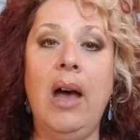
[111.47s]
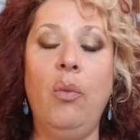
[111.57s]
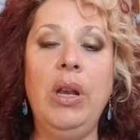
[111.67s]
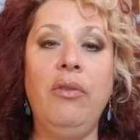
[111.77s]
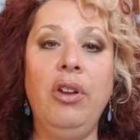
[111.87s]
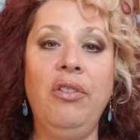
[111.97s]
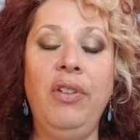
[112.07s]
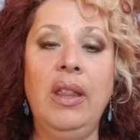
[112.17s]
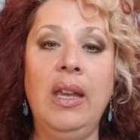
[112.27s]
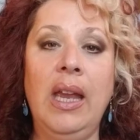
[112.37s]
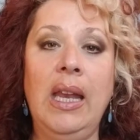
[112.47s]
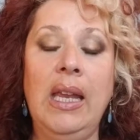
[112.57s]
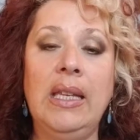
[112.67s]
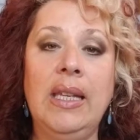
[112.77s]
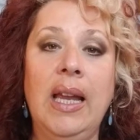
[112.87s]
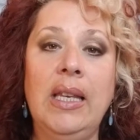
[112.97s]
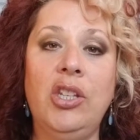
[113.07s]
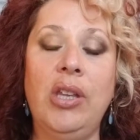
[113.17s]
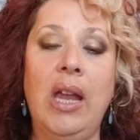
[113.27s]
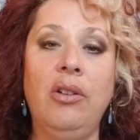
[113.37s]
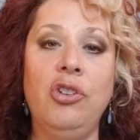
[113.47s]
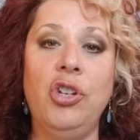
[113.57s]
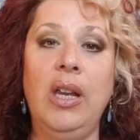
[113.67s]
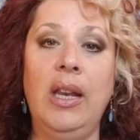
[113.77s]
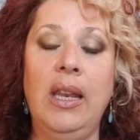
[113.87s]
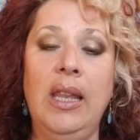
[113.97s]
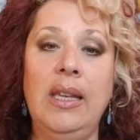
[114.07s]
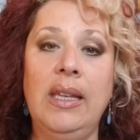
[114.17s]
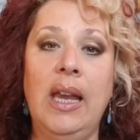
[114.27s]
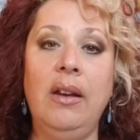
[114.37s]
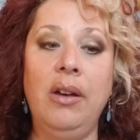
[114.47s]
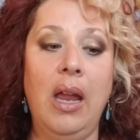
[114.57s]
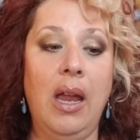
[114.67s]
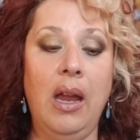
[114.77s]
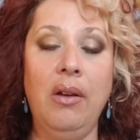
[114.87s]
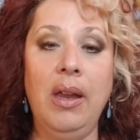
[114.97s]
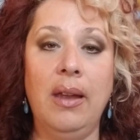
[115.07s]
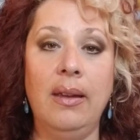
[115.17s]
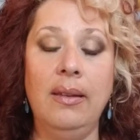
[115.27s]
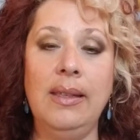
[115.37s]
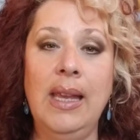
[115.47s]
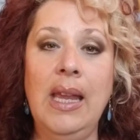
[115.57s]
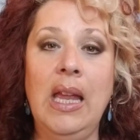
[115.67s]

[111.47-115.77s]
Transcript: Whenever you're feeling any intense energy in these areas,